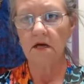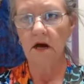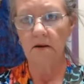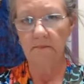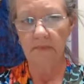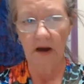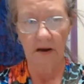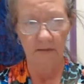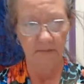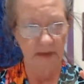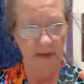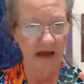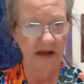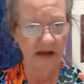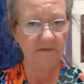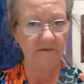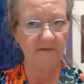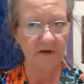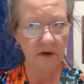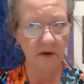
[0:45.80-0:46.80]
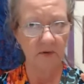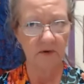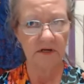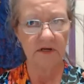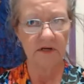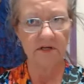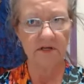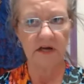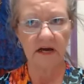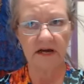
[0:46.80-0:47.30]
main
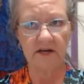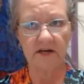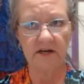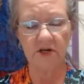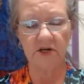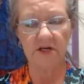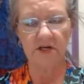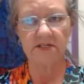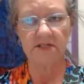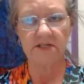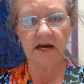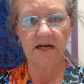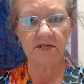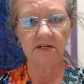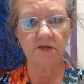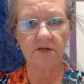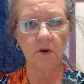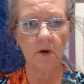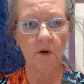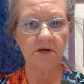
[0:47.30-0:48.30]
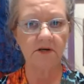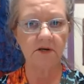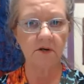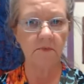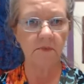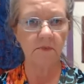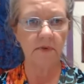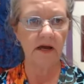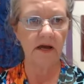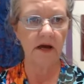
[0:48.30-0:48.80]
focus, I guess you could say, is going to
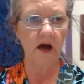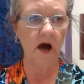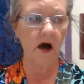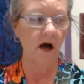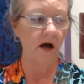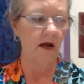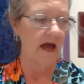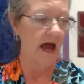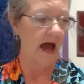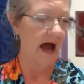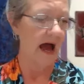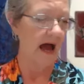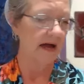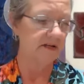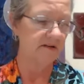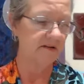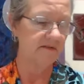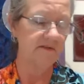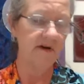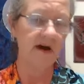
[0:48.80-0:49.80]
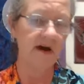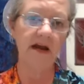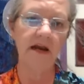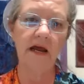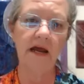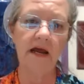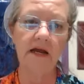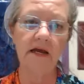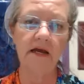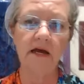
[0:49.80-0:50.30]
be on
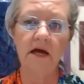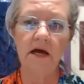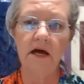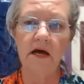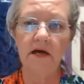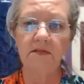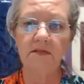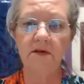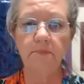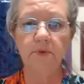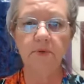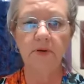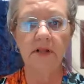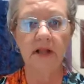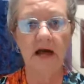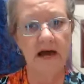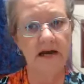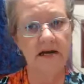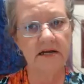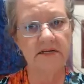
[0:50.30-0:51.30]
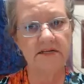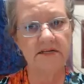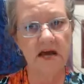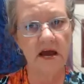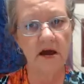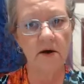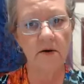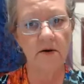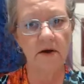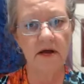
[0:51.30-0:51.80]
activating the
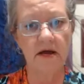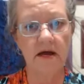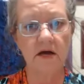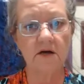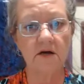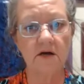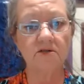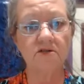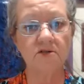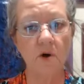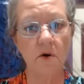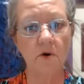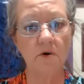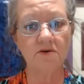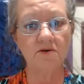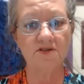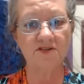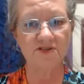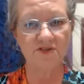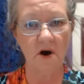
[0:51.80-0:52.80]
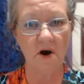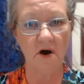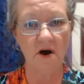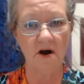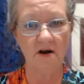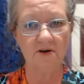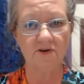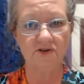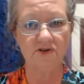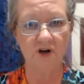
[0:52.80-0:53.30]
planetary soul
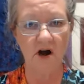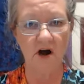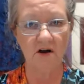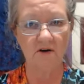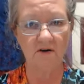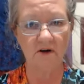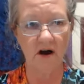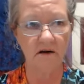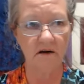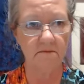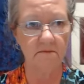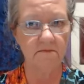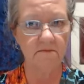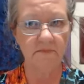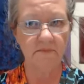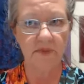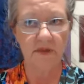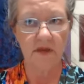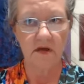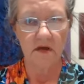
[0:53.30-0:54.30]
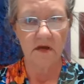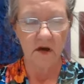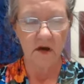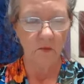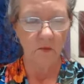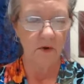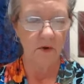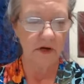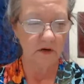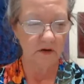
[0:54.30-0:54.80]
star chakra.
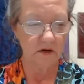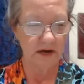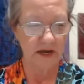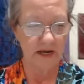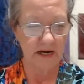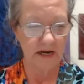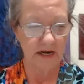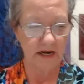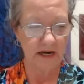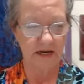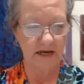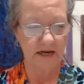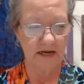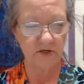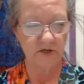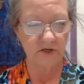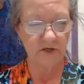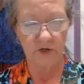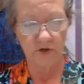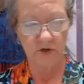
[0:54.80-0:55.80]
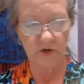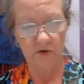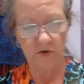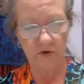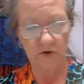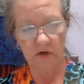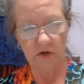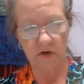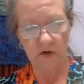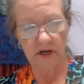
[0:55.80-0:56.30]
We'll get
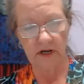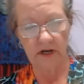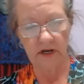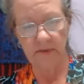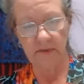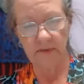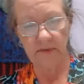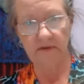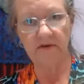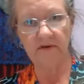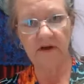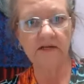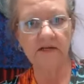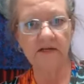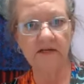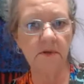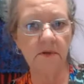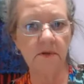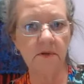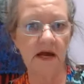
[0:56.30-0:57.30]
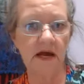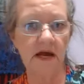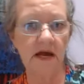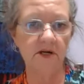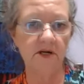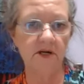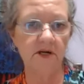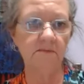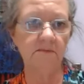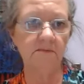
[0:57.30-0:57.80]
into a little bit of
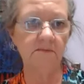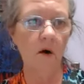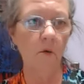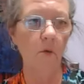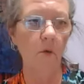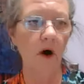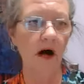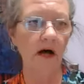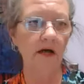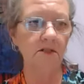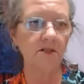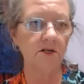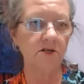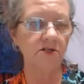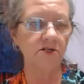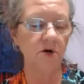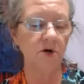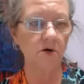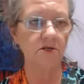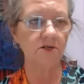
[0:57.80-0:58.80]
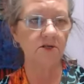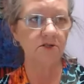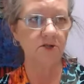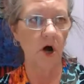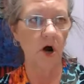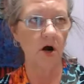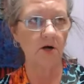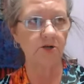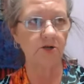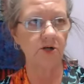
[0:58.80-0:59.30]
explanation about what the soul
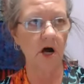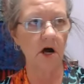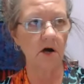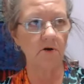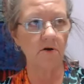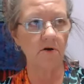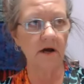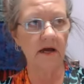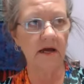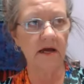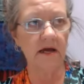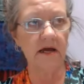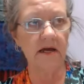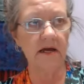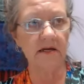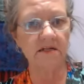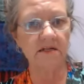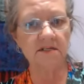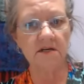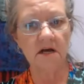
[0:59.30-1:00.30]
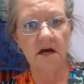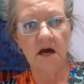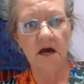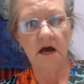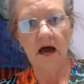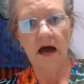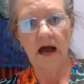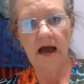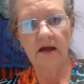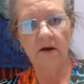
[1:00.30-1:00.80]
star chakra is
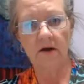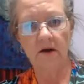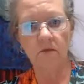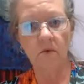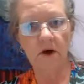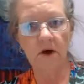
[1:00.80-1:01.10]
and where the